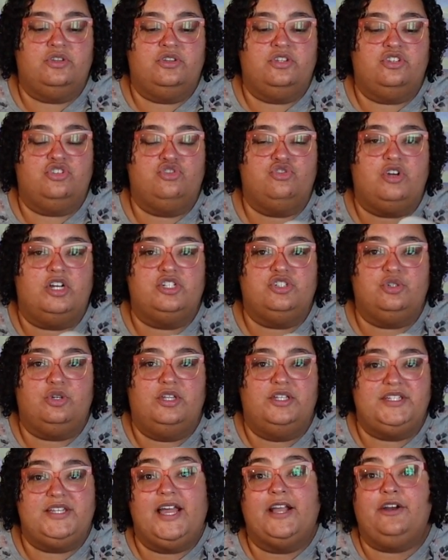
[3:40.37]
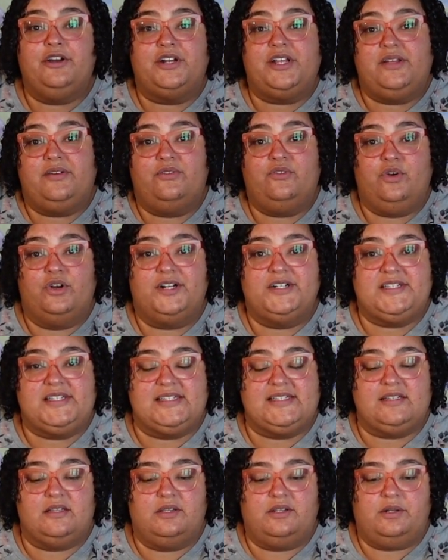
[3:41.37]
structural integrity, of course,
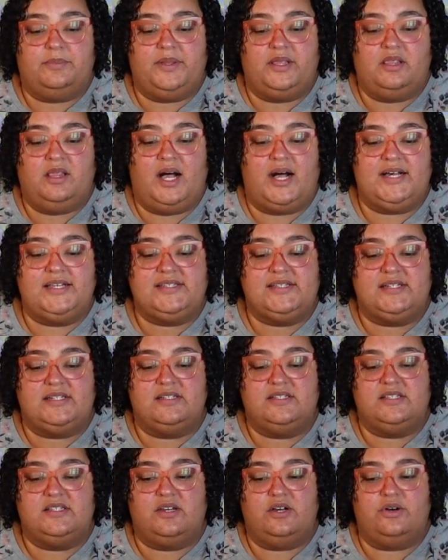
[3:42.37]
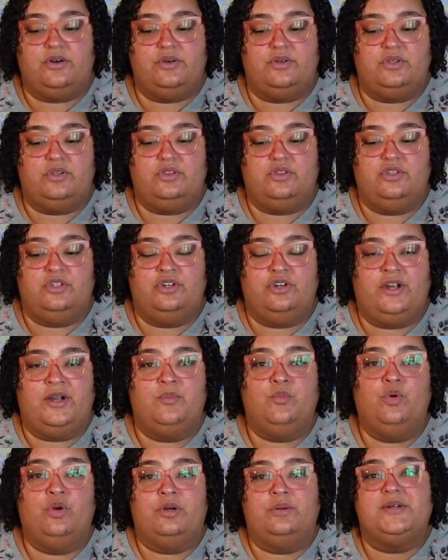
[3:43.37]
is a little bit lost, and so you're at
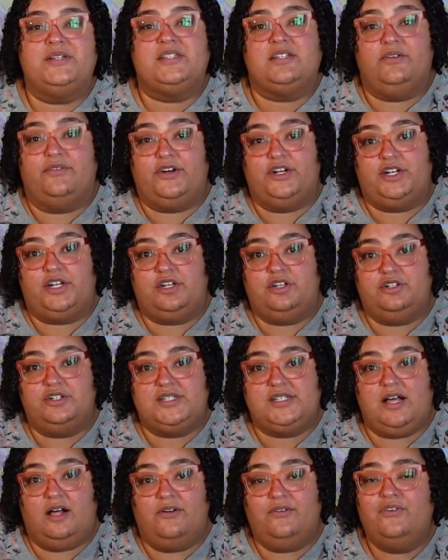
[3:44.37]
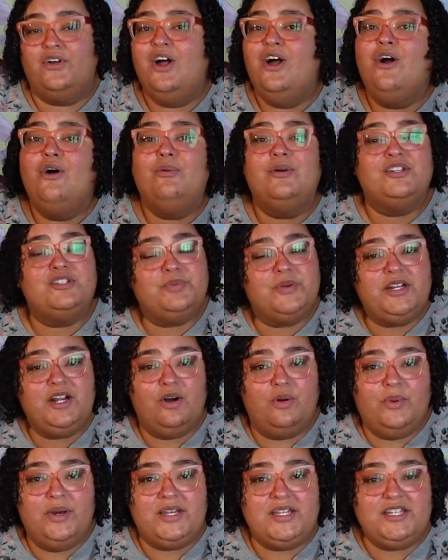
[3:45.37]
more risk of hurting yourself, which we
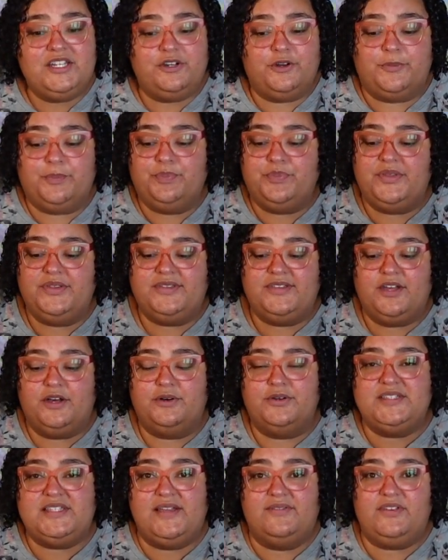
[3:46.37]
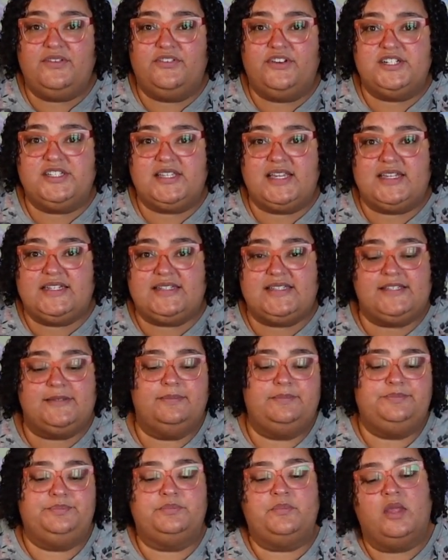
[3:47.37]
don't want to do. So safety first, kids.
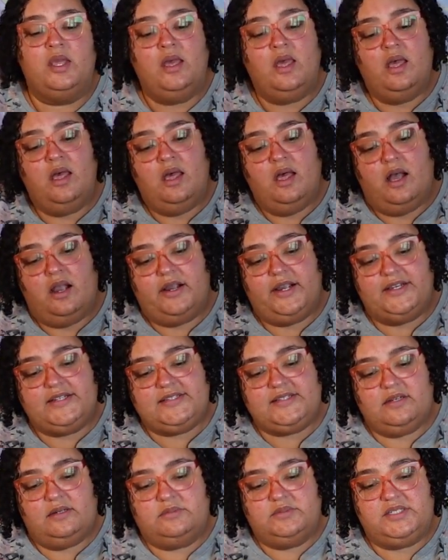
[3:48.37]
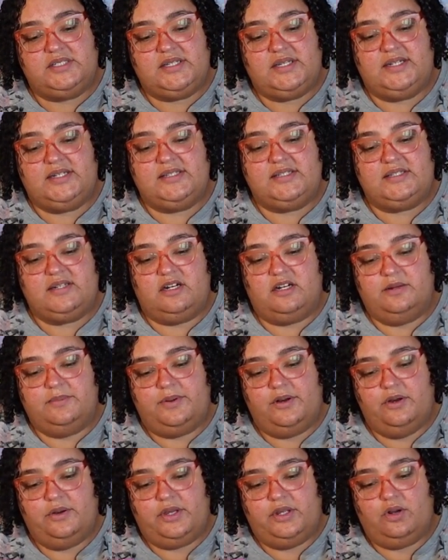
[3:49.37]
All right, so I'm just gonna start
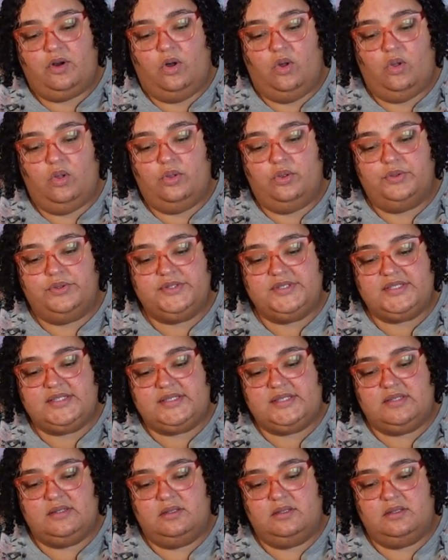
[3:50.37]
poking holes